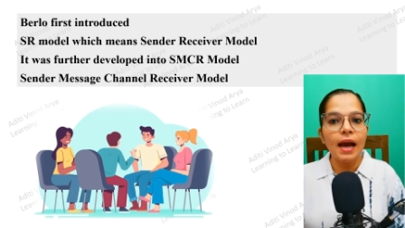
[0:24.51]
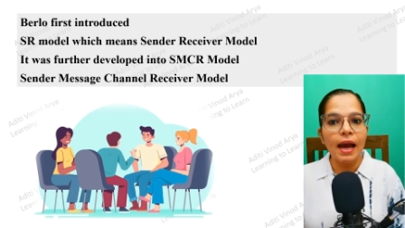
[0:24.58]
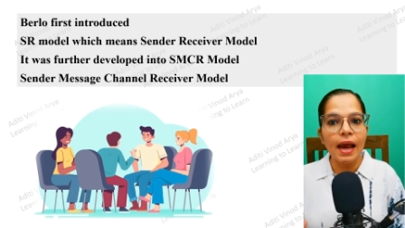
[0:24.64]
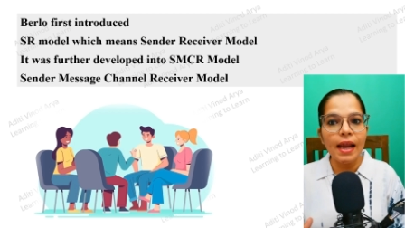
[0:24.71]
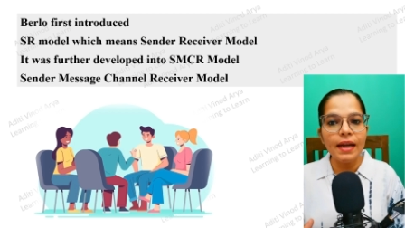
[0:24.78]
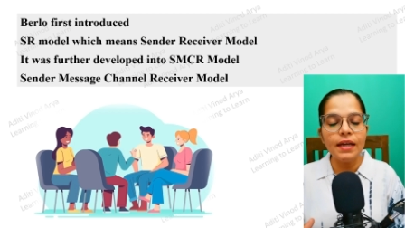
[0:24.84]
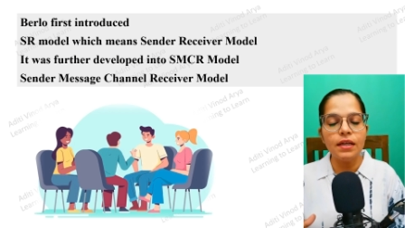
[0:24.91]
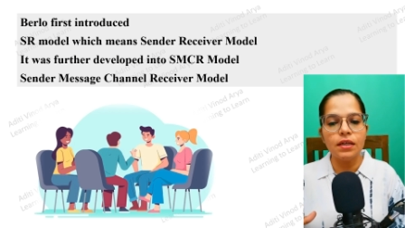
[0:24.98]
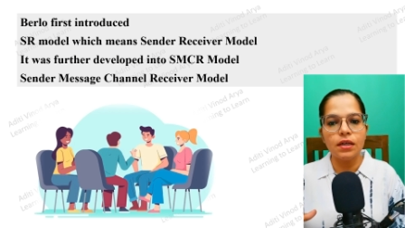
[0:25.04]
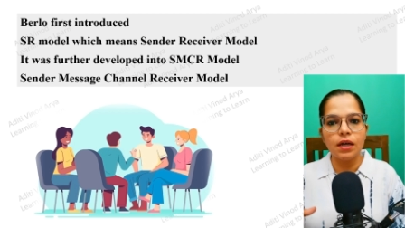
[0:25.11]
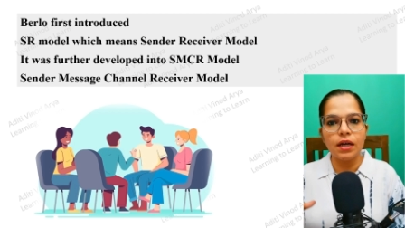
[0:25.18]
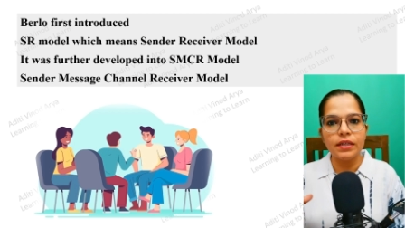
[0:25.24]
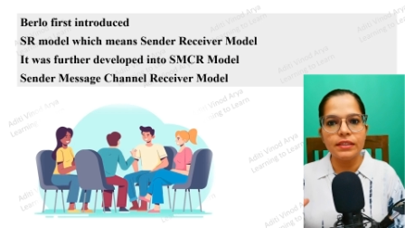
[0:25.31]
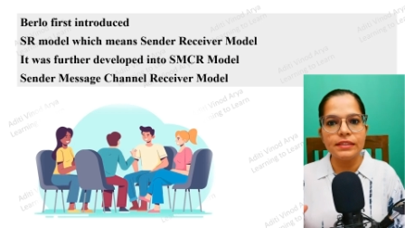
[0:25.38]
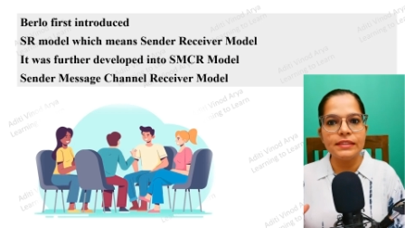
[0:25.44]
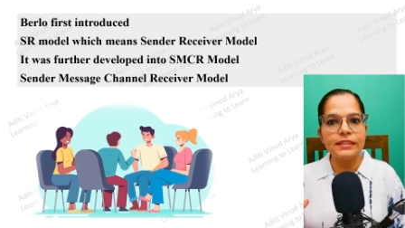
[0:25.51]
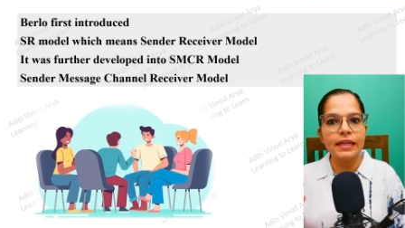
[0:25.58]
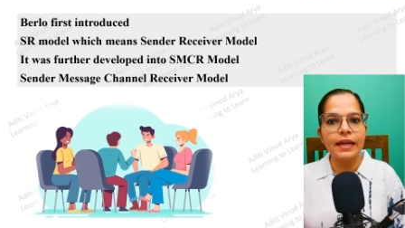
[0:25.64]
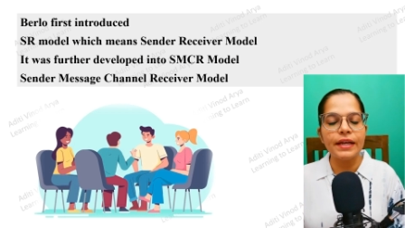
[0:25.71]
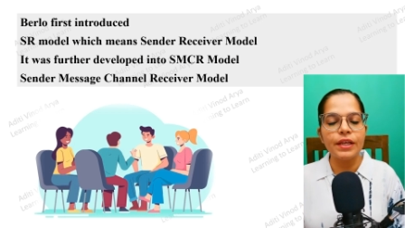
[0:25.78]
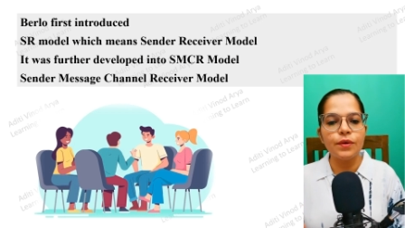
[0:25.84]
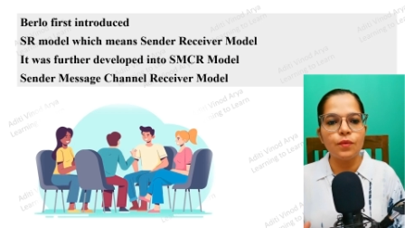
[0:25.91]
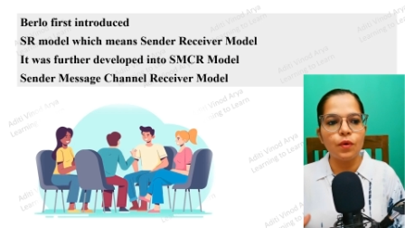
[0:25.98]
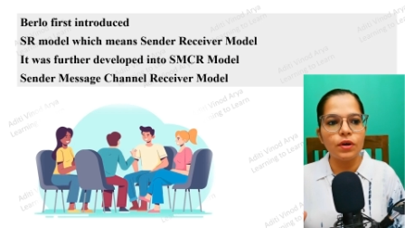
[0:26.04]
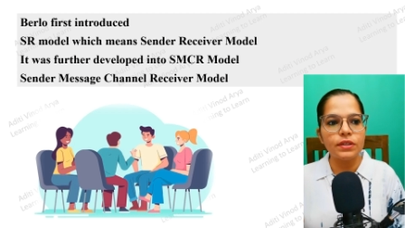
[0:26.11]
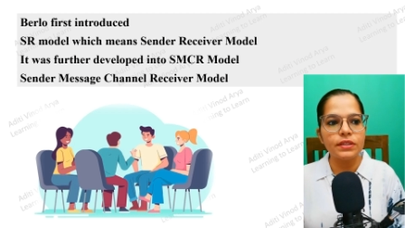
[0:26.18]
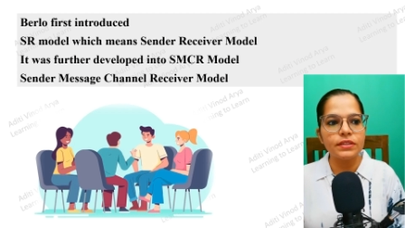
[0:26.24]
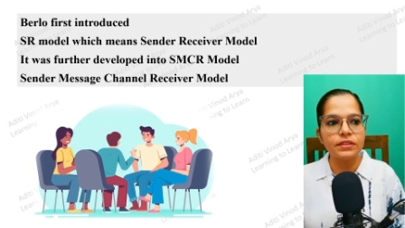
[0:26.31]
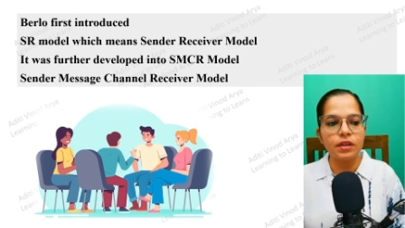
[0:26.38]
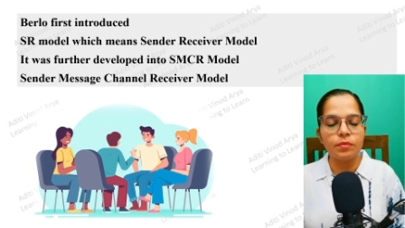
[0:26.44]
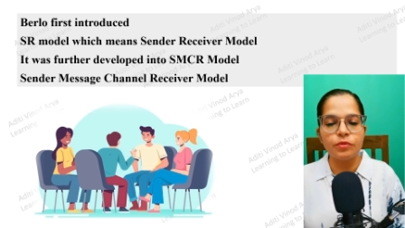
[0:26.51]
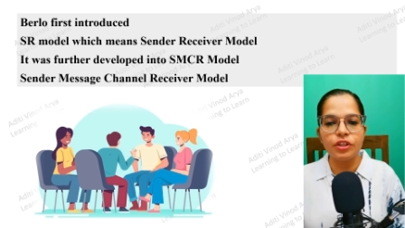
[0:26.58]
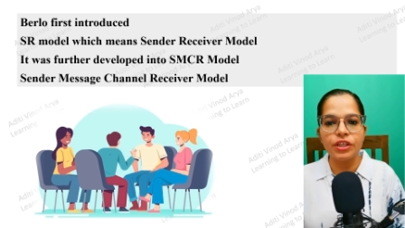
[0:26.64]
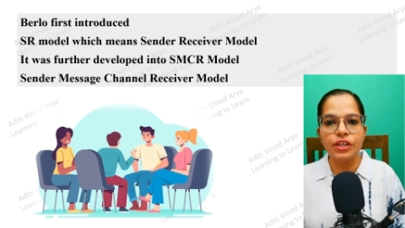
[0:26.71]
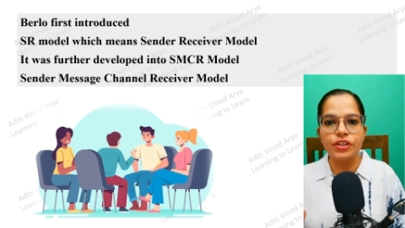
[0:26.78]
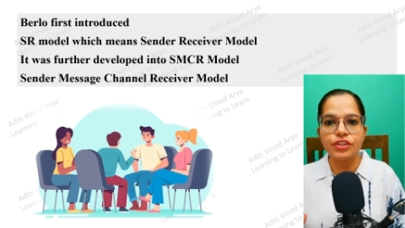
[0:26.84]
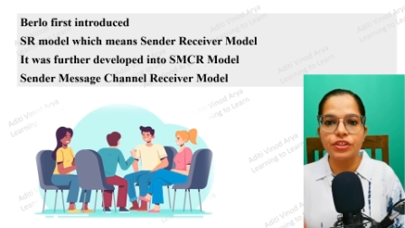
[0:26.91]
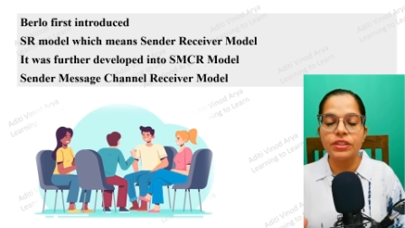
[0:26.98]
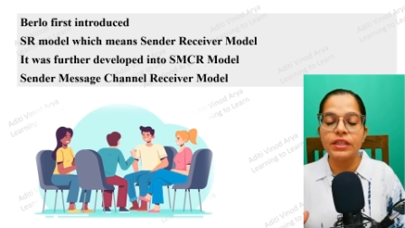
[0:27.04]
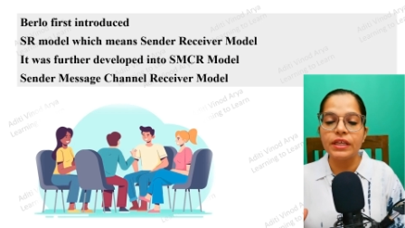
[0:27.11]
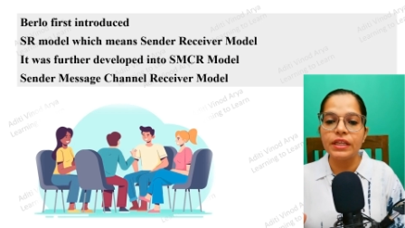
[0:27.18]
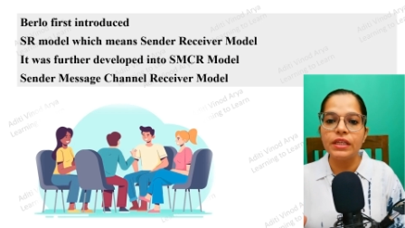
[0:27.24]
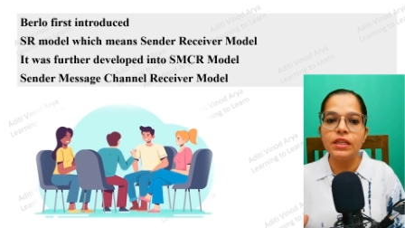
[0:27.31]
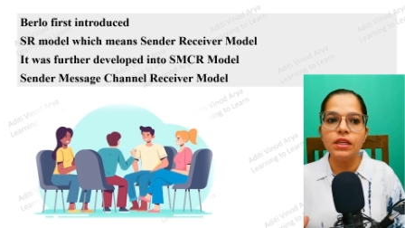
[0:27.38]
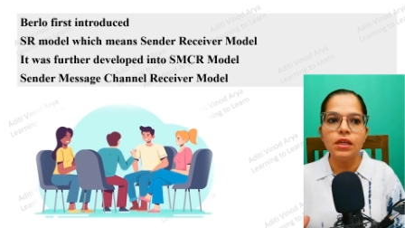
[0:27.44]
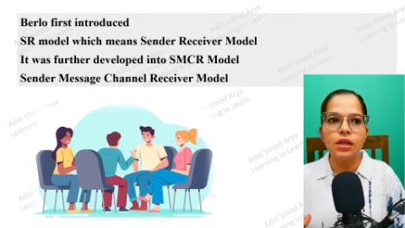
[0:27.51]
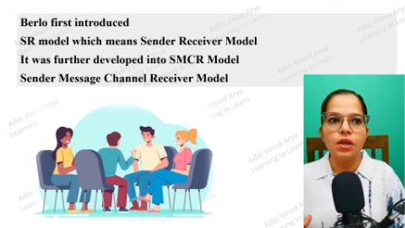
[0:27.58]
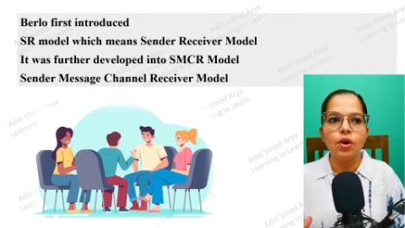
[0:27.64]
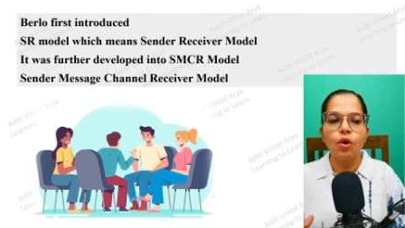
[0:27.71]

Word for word: and understanding what is communication in